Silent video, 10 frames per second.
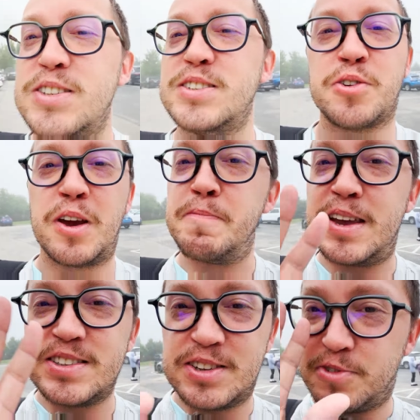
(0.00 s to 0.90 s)
these are
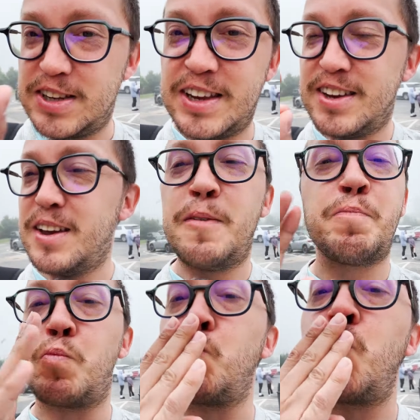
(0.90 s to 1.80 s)
amazing, really.
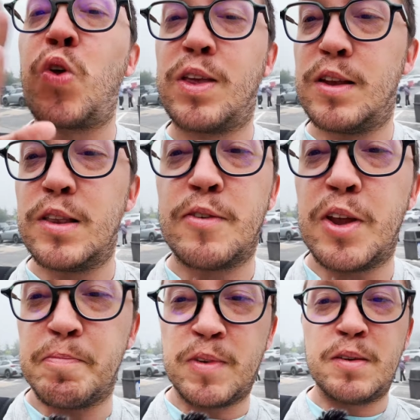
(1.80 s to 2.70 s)
Love
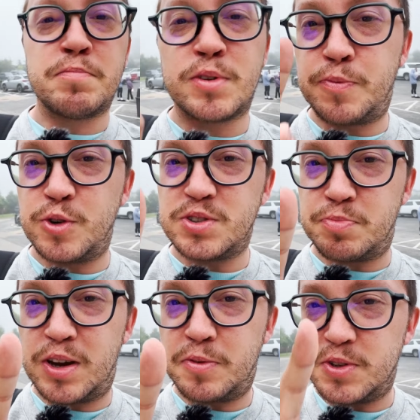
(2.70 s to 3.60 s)
them. But first
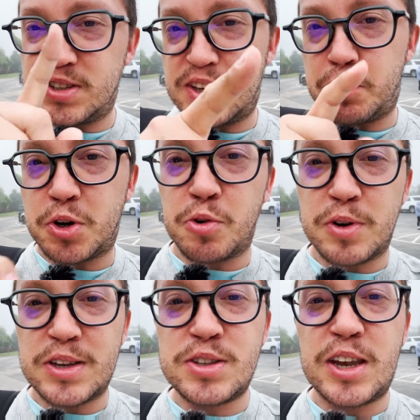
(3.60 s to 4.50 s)
breakfast and then we're
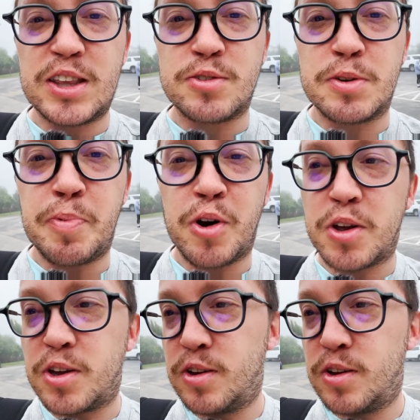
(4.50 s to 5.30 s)
going into the park.